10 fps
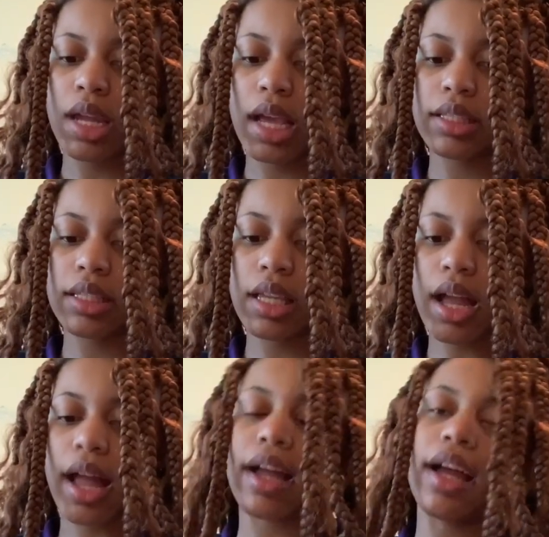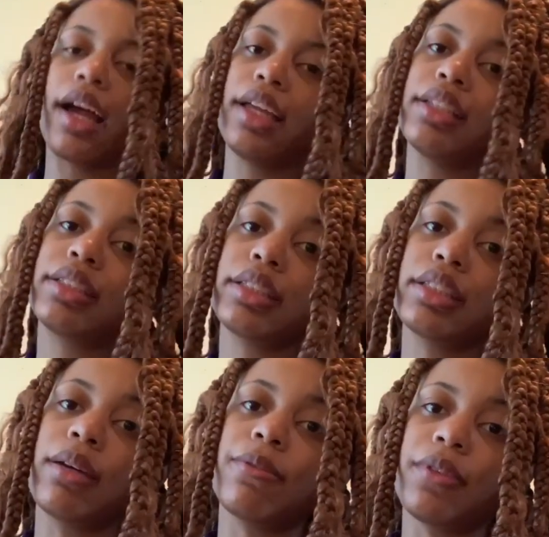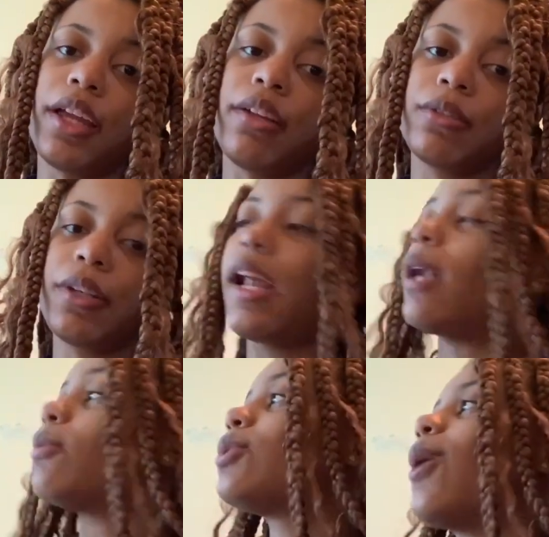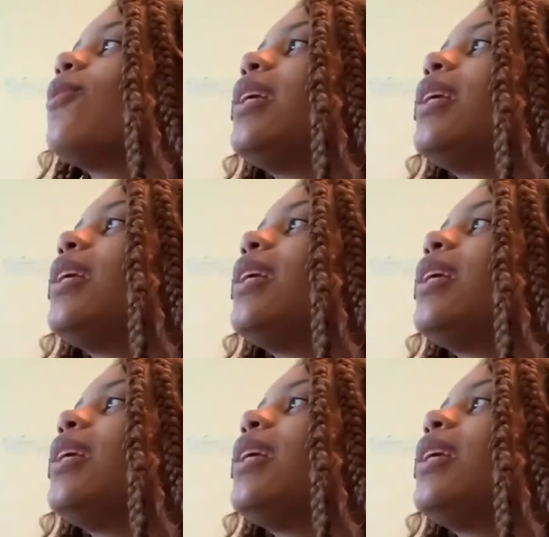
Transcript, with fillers: next thing I got is some flavoring. And I'm so